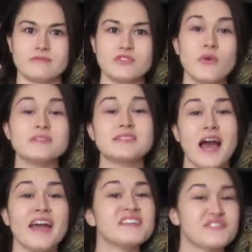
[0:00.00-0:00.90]
So it's
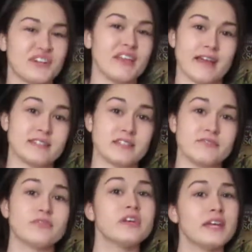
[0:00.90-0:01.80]
kind of
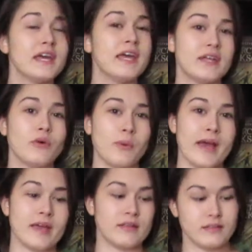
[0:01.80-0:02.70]
collective, in a
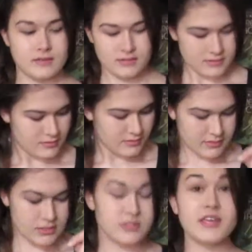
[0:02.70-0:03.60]
way.
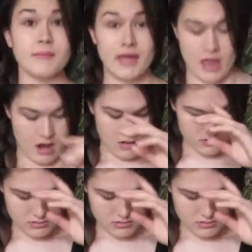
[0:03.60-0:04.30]
I just hit my hair.